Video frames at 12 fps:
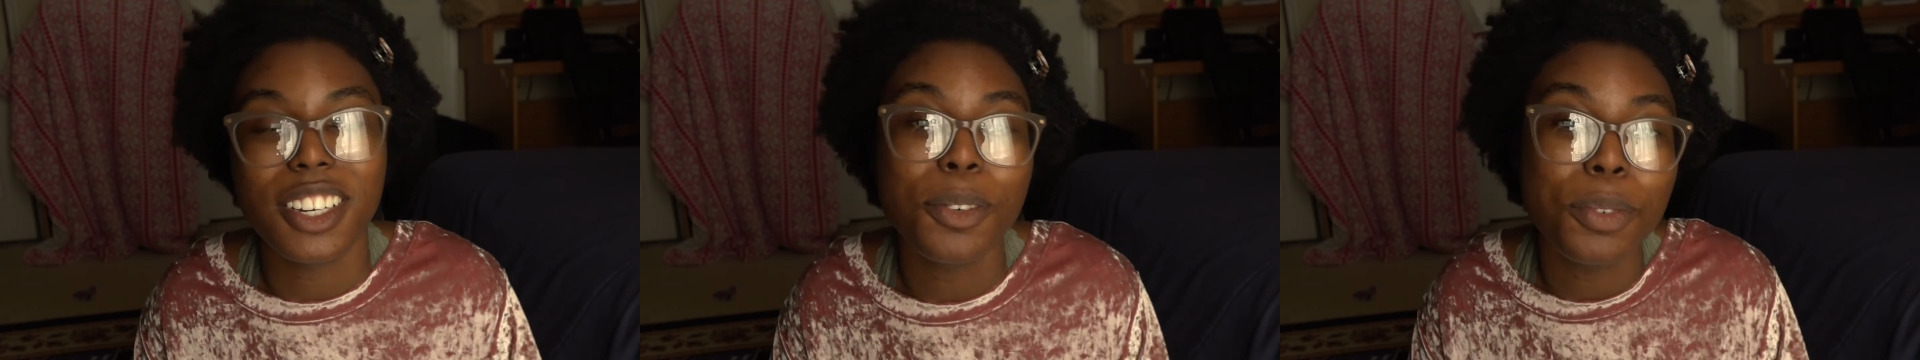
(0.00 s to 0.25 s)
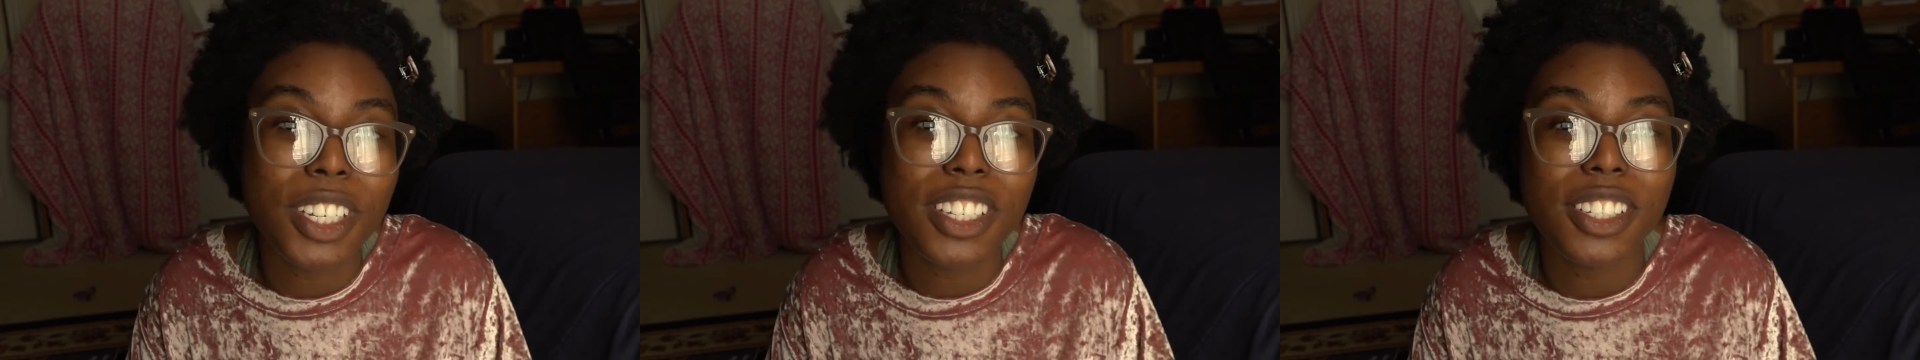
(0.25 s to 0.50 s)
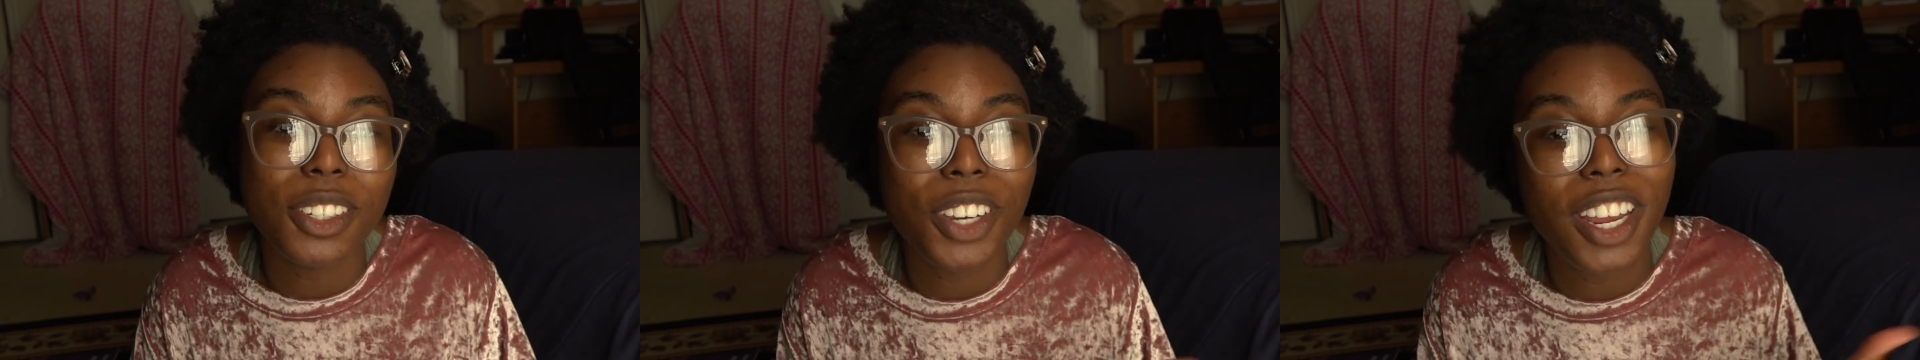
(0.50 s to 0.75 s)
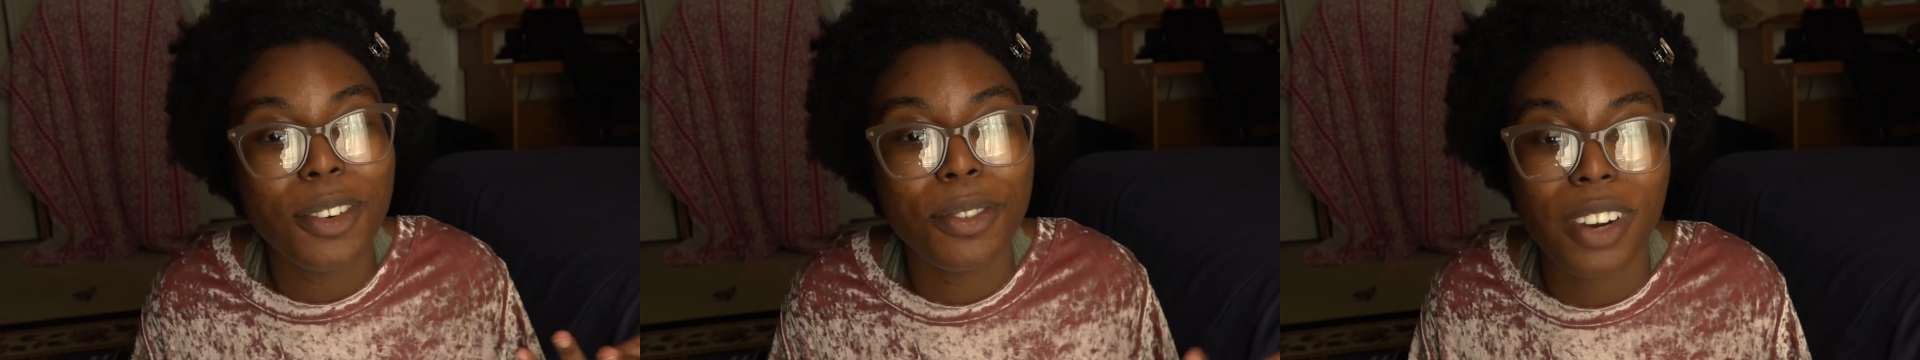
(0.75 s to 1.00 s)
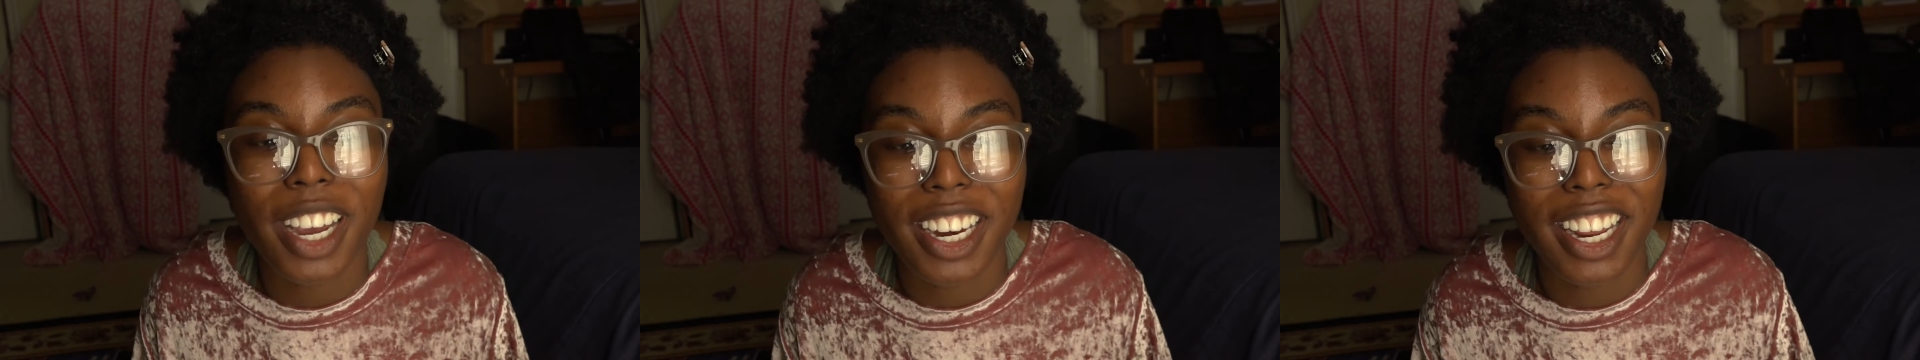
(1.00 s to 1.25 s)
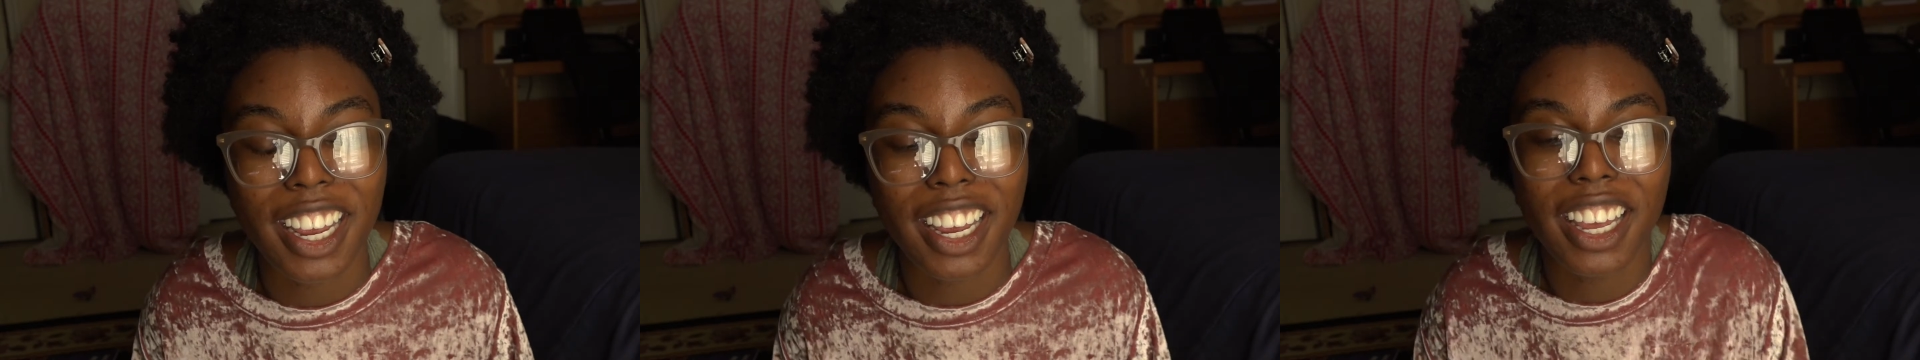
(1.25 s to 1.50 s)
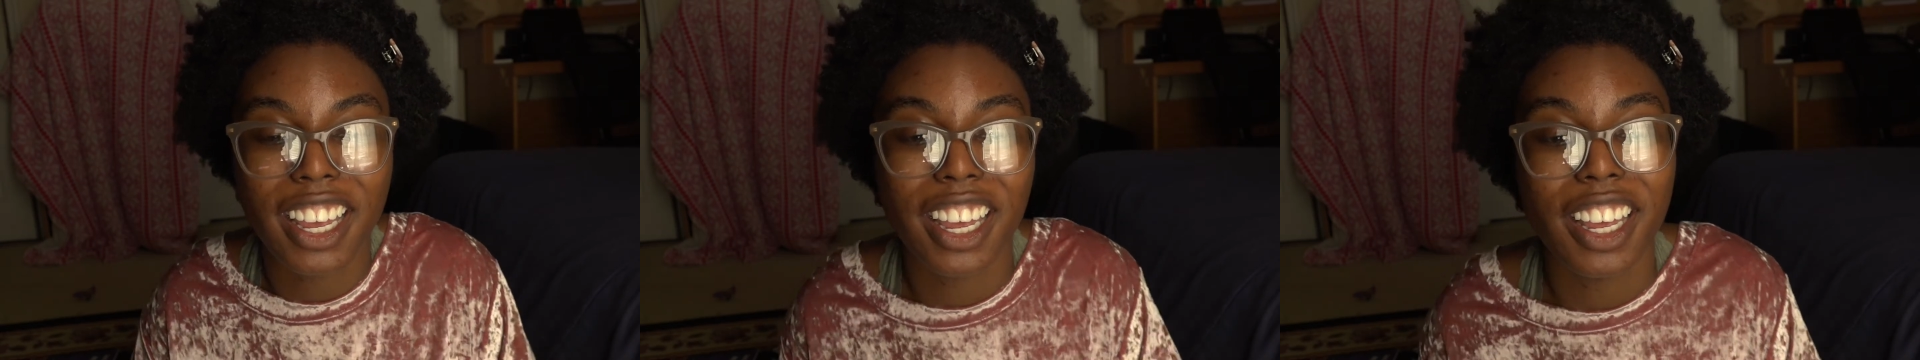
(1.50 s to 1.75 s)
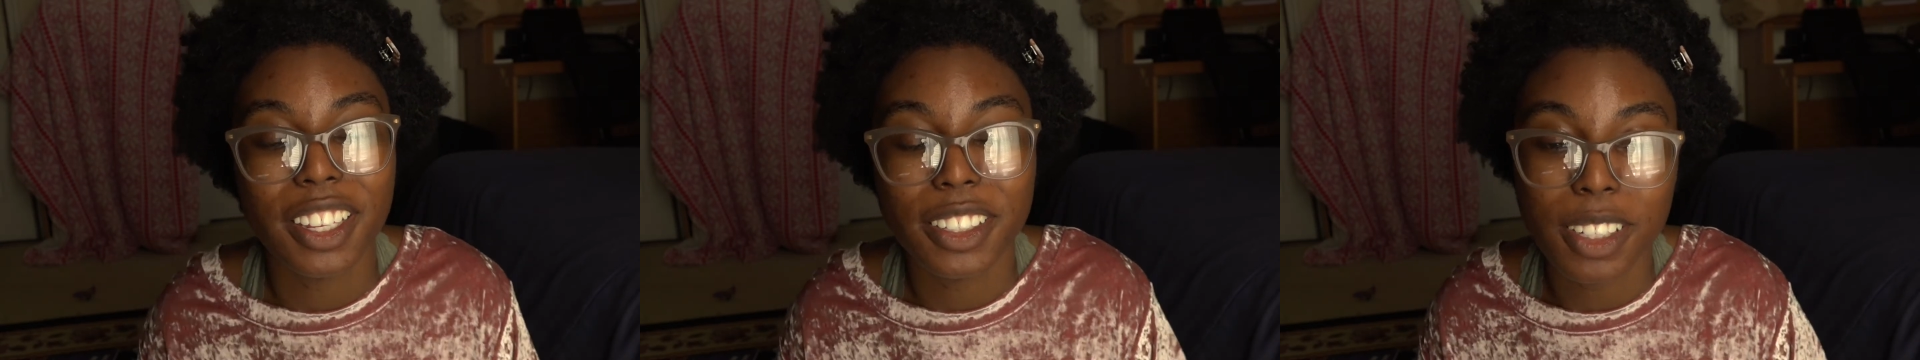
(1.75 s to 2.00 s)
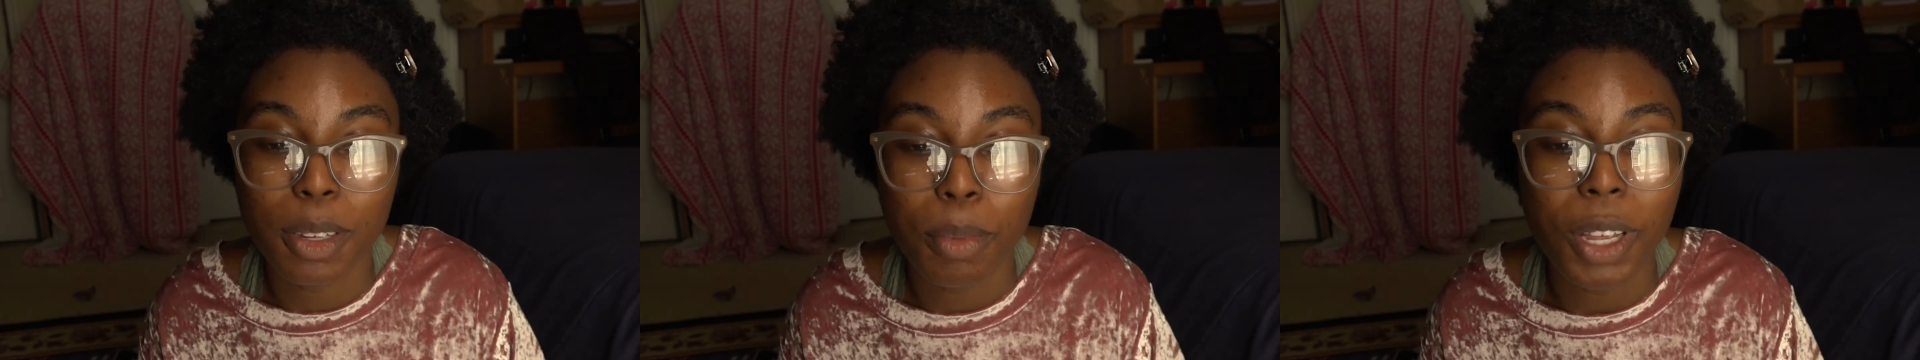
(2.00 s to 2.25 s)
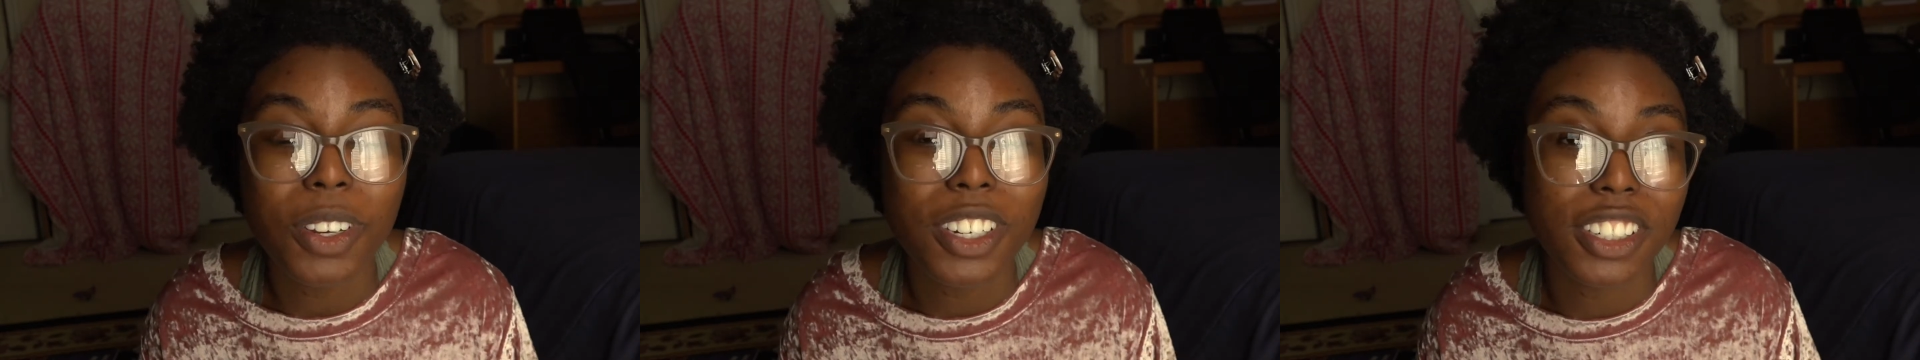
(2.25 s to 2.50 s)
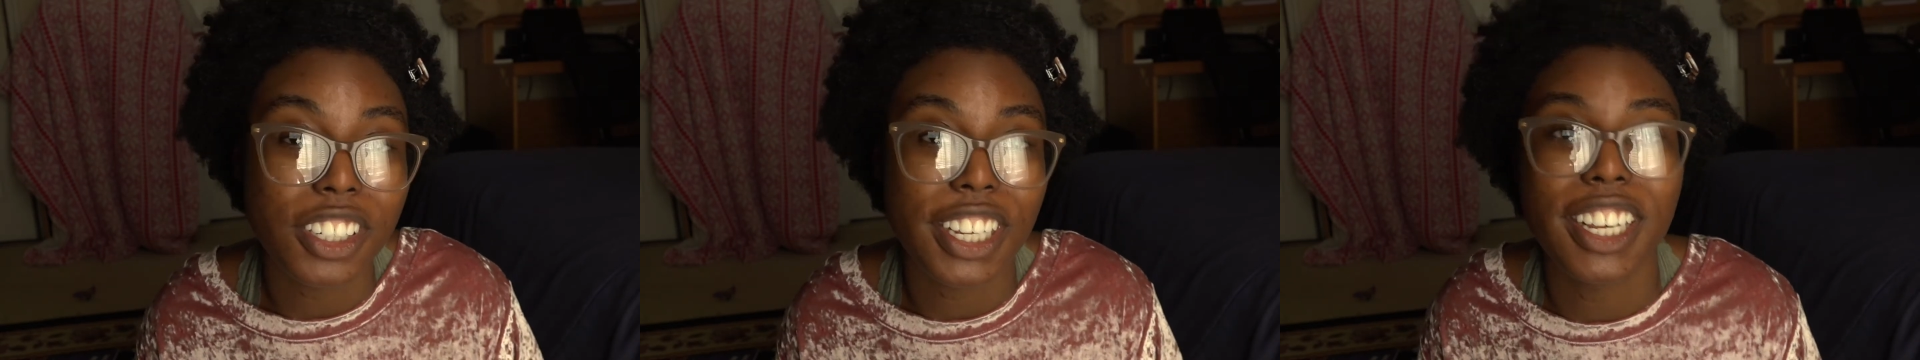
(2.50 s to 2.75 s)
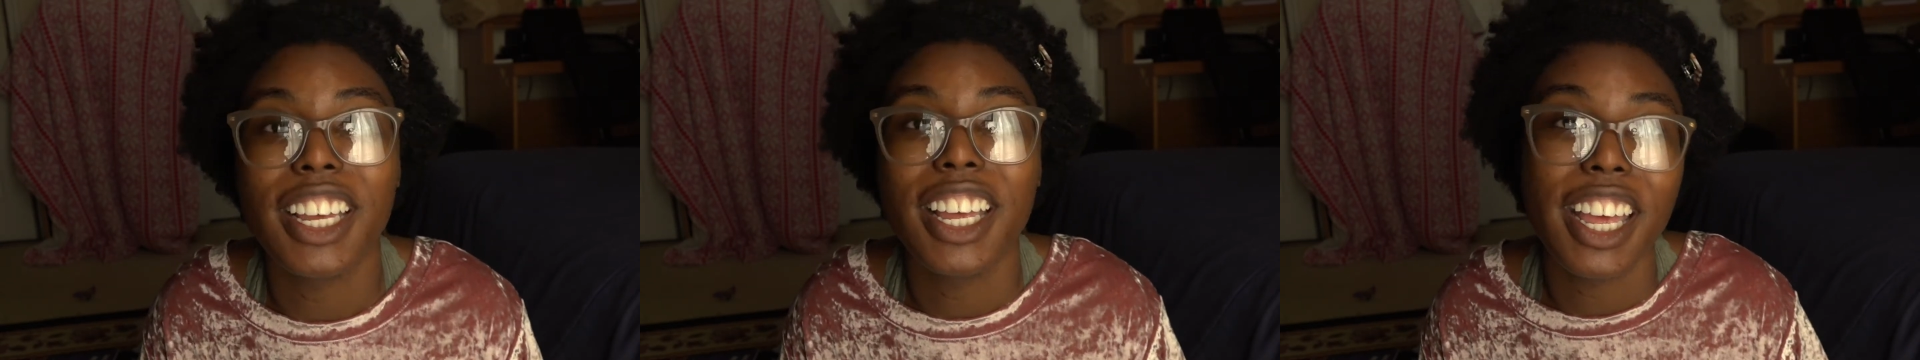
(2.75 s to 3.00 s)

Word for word: it was creative writing, poetry.